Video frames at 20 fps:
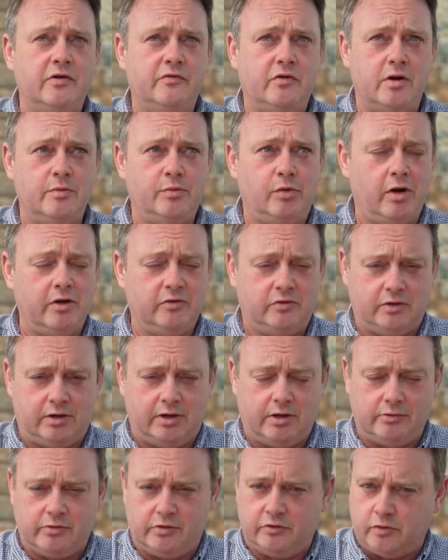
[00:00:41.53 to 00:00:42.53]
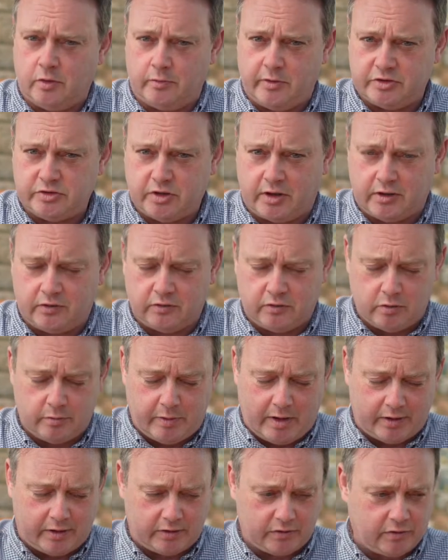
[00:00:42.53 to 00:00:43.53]
very bright in here and there's not much I can do
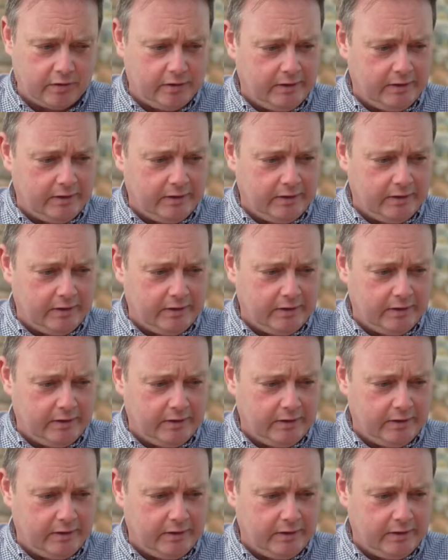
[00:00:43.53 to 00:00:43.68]
about it.